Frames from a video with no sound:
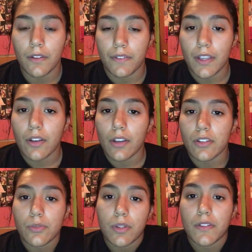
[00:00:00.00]
Fear
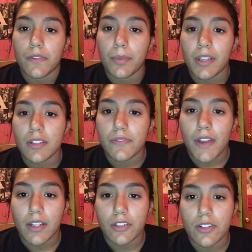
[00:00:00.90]
is one of the biggest
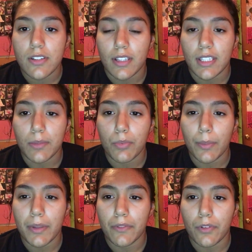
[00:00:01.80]
factors that keep
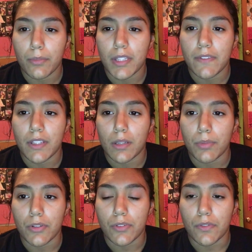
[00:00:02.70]
women from leaving
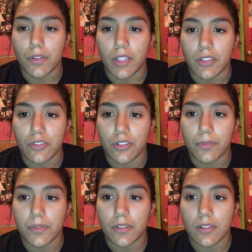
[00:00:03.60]
abusive
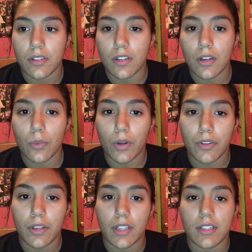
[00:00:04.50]
relationships.
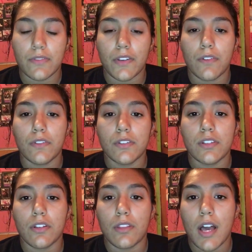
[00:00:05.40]
Whether it is fear of
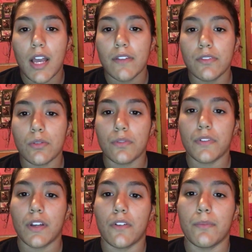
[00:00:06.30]
losing their lives or
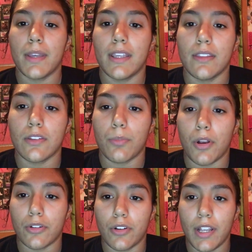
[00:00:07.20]
fear of making their
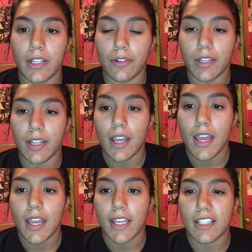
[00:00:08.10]
partner angry,
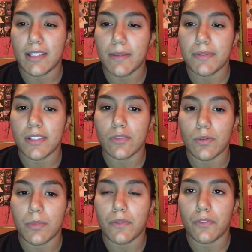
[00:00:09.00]
it keeps these
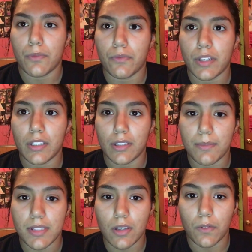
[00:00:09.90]
women from freeing
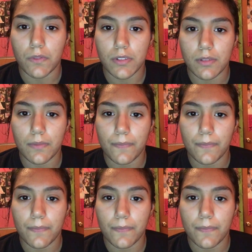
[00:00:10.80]
themselves.